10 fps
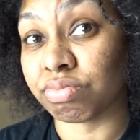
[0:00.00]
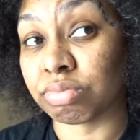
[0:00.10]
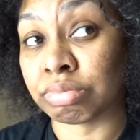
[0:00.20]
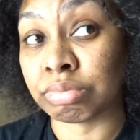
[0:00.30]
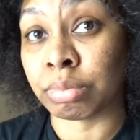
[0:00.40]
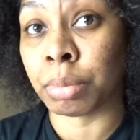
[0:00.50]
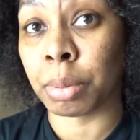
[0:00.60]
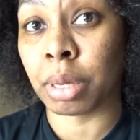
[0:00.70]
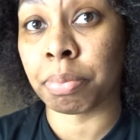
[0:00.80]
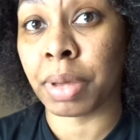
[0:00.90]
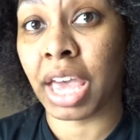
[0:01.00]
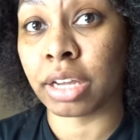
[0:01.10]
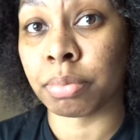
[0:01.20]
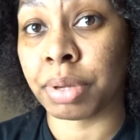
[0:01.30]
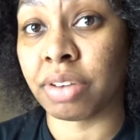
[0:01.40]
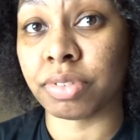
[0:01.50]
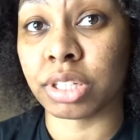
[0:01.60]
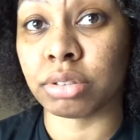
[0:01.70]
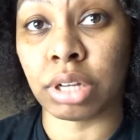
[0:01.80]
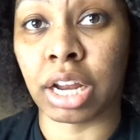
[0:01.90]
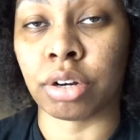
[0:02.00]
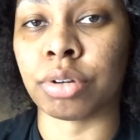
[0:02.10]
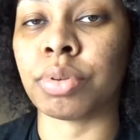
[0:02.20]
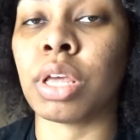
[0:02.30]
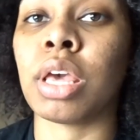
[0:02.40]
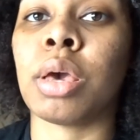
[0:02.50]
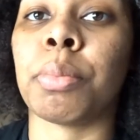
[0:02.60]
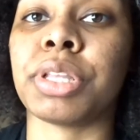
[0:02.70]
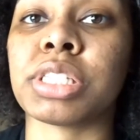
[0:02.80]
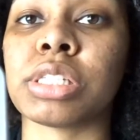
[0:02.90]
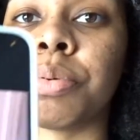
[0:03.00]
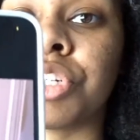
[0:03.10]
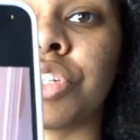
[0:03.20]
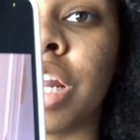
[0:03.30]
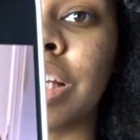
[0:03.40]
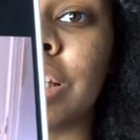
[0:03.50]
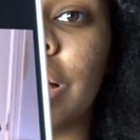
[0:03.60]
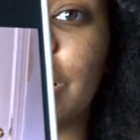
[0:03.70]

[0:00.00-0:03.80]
hmm, maybe a pack pamphlet. I don't know. But this is the picture that I sent